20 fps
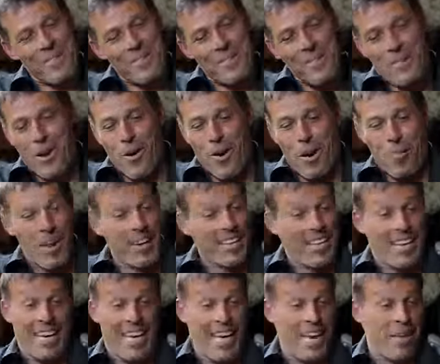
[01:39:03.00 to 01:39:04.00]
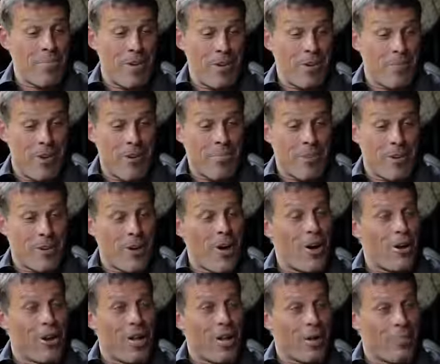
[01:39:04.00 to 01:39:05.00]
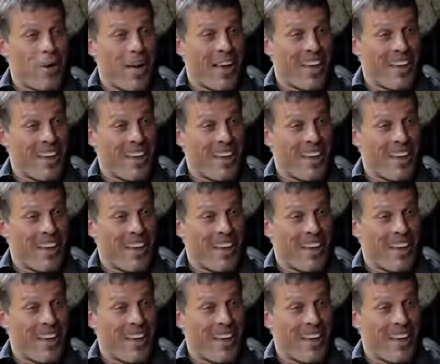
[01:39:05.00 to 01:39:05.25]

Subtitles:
no, I'm not getting any money from it at all, not a penny.